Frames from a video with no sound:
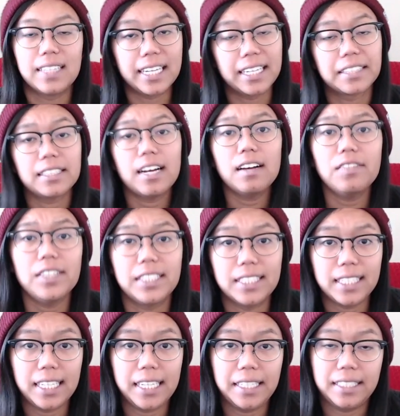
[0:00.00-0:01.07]
Like, it's
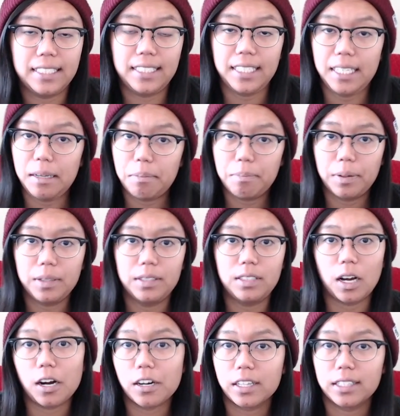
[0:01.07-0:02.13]
obviously deep,
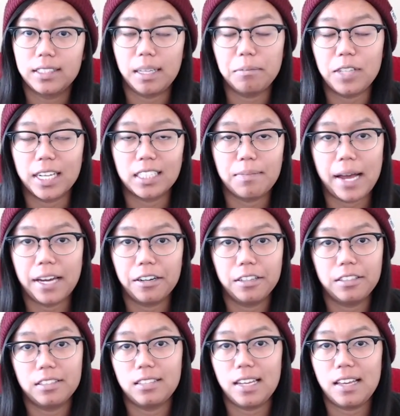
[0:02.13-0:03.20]
dark subject matter
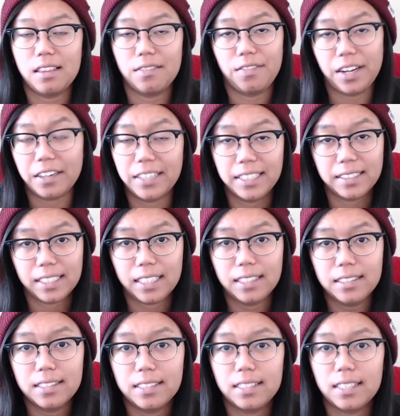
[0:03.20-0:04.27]
to say the very
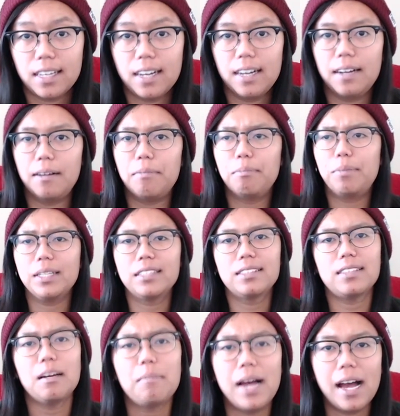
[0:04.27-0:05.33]
least, but
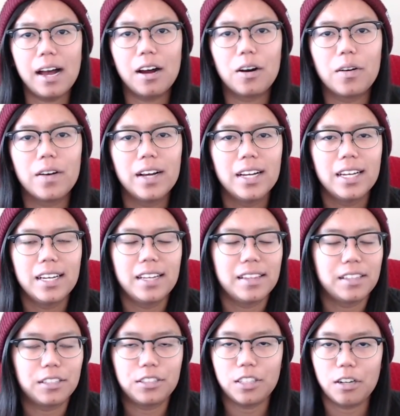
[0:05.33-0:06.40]
somehow
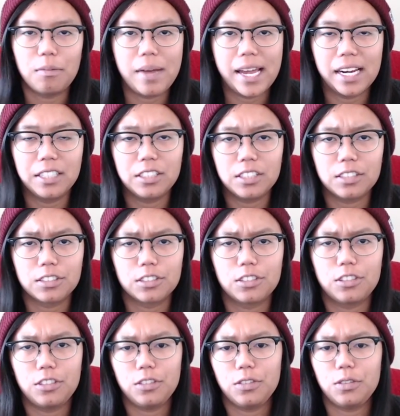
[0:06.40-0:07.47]
the show manages
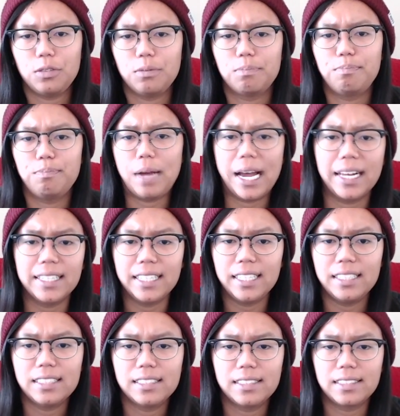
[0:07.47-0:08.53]
to
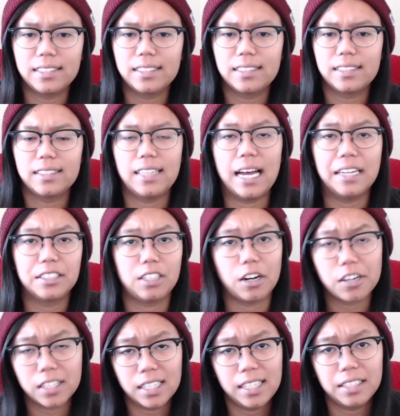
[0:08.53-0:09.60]
balance that
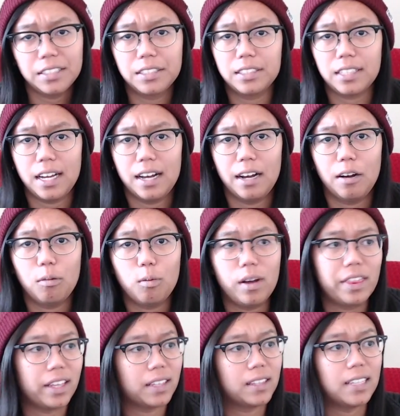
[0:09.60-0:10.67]
darkness
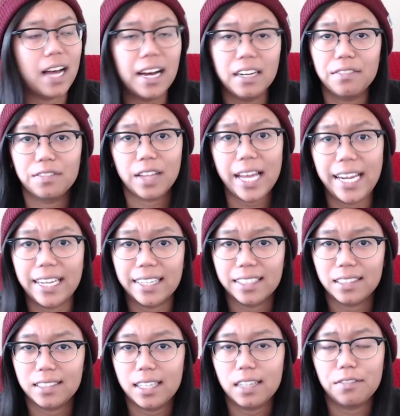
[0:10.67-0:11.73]
with a lot of light and
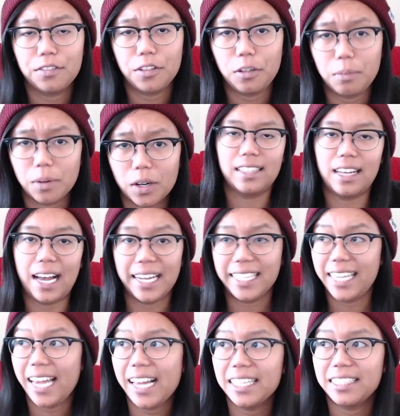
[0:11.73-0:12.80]
a lot of humor. I
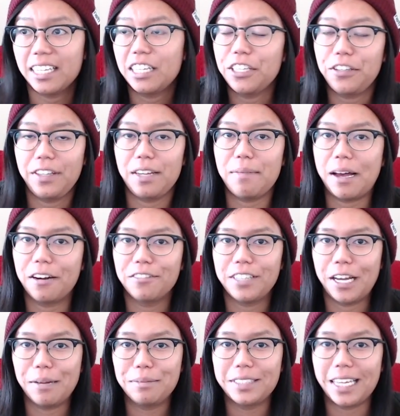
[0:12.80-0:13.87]
can't tell you the amount of
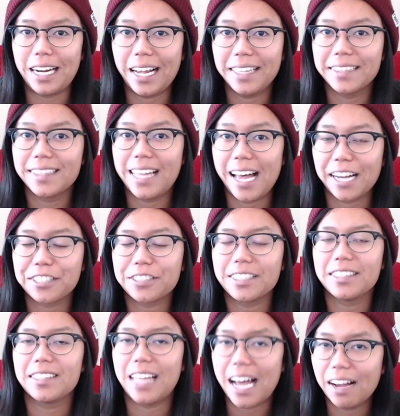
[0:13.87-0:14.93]
times that I actually
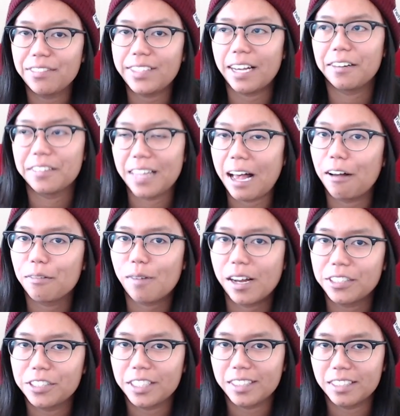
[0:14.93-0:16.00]
laughed out loud
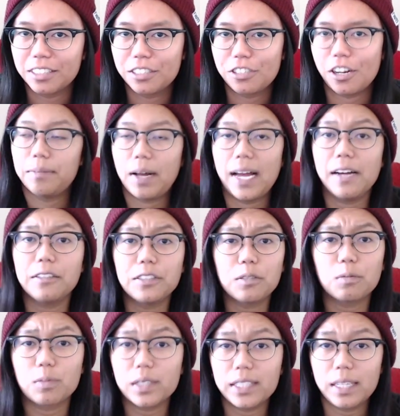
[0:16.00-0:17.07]
watching this show. I also
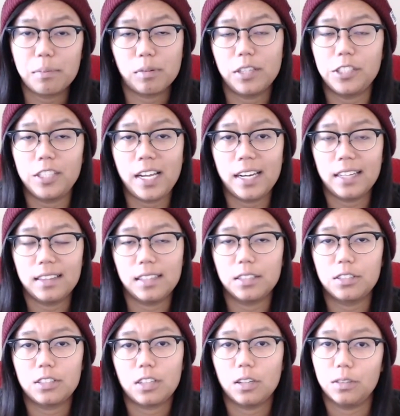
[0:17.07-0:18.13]
really appreciated
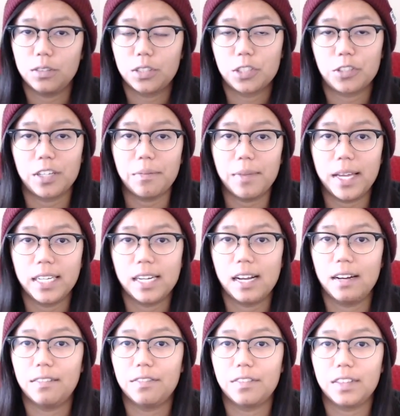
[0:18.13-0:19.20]
this show's treatment
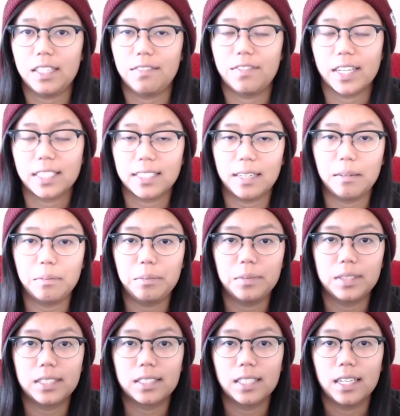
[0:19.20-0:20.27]
of the
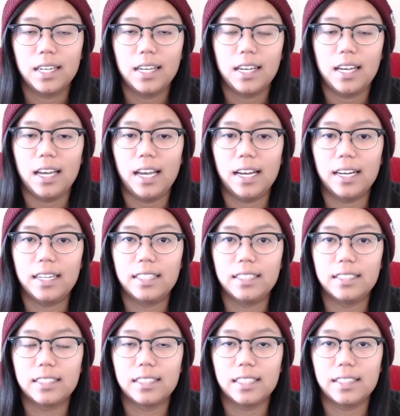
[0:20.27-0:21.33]
victims
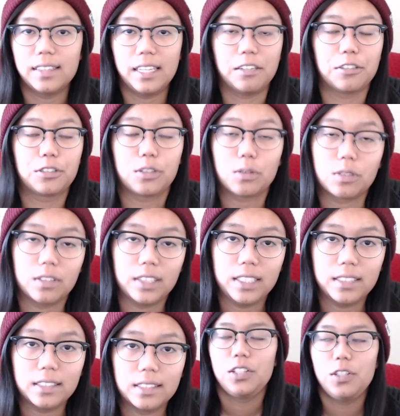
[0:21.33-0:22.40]
and their
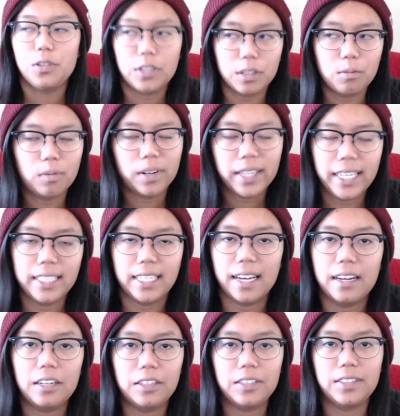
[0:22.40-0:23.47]
stories. You can really
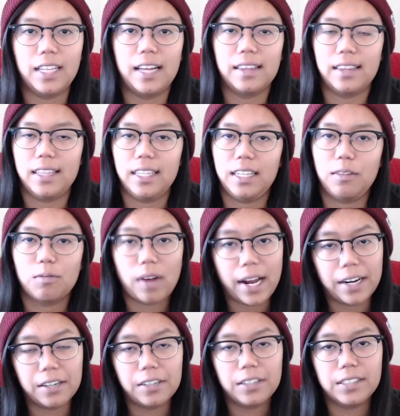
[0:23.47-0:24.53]
tell that the
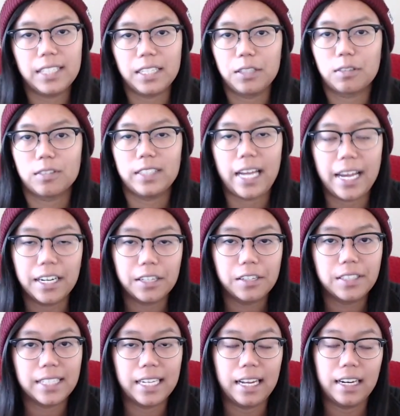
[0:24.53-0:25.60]
writers and
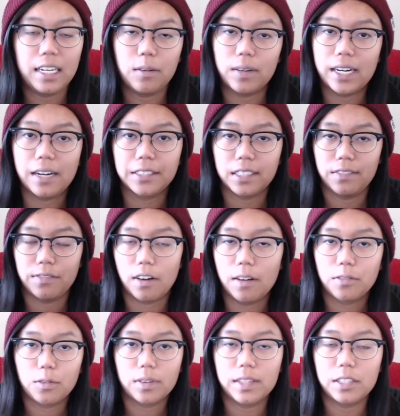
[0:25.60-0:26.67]
creators and anyone else
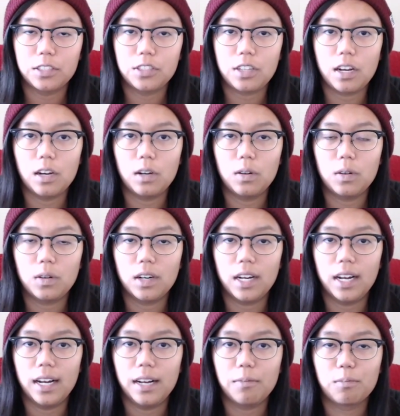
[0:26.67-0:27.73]
involved with this show
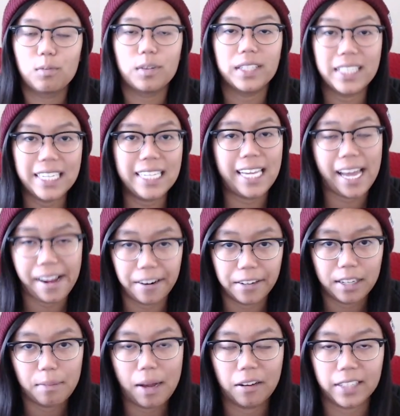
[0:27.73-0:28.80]
really
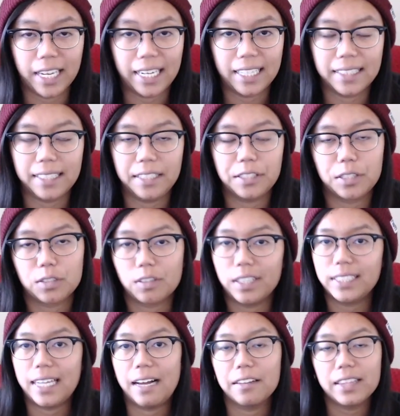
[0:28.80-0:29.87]
cared about getting these
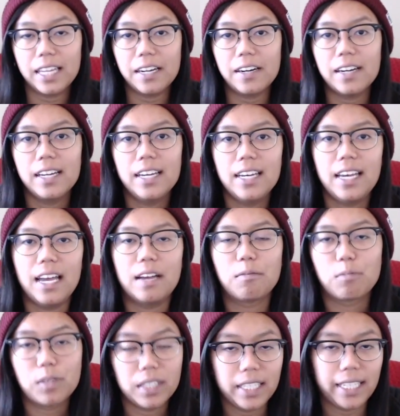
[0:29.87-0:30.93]
stories out there
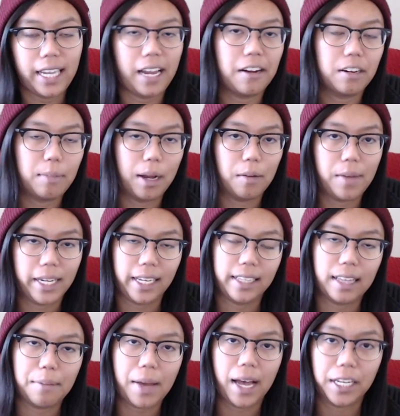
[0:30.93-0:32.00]
and really cared about
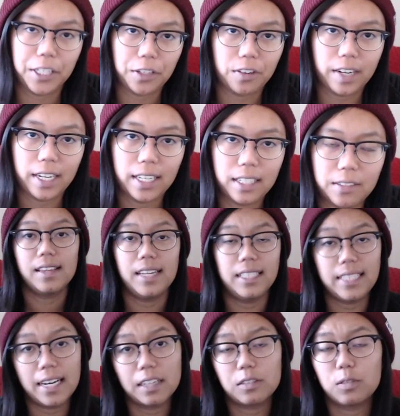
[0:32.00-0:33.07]
making them accurate. They
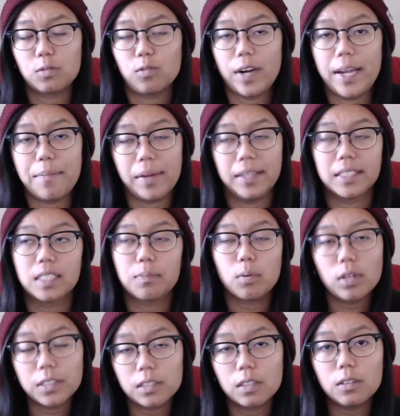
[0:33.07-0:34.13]
tackle rape and
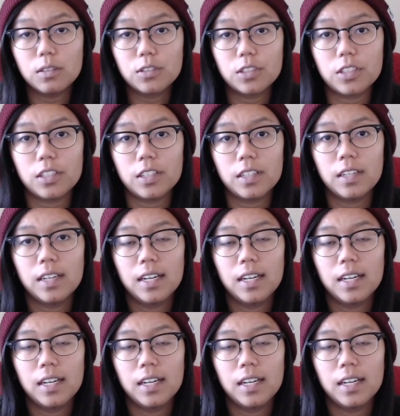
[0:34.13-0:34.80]
sports culture.